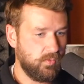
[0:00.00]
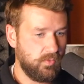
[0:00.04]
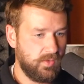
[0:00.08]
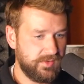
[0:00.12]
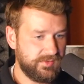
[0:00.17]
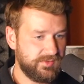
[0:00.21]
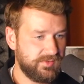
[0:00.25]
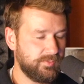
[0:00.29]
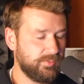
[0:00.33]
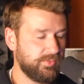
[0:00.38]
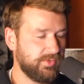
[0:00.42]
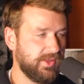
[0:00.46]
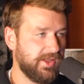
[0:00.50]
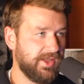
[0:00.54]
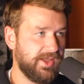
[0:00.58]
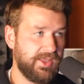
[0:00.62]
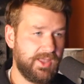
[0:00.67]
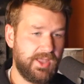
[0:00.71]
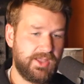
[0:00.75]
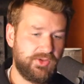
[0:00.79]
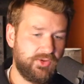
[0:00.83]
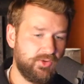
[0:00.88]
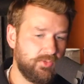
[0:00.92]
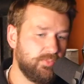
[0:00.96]
what to
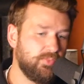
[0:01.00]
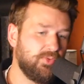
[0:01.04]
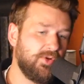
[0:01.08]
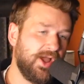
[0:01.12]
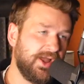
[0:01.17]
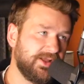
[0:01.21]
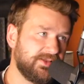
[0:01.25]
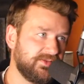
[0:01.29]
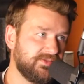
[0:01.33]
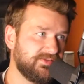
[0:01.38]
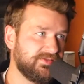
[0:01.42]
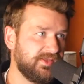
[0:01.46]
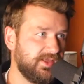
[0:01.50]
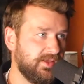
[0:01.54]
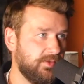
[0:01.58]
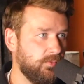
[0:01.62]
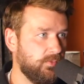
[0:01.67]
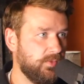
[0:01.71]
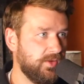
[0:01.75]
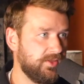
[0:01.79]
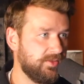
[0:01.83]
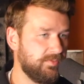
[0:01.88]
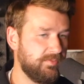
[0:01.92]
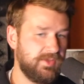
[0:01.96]
play, and you're
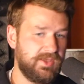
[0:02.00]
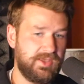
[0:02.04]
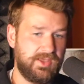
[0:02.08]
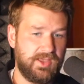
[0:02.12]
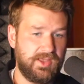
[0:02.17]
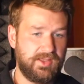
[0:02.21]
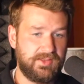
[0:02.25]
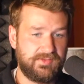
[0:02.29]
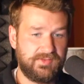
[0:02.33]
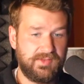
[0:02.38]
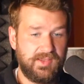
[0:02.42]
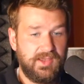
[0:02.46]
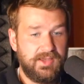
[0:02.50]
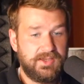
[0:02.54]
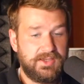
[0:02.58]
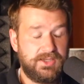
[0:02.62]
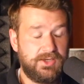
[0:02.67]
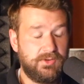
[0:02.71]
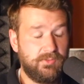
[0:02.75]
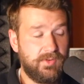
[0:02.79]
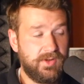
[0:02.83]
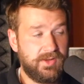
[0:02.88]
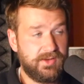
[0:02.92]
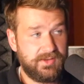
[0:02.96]
practicing with me. It's, you
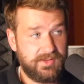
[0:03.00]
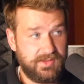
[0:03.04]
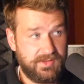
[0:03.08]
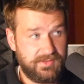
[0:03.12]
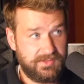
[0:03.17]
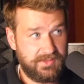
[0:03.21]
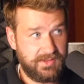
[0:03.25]
know what?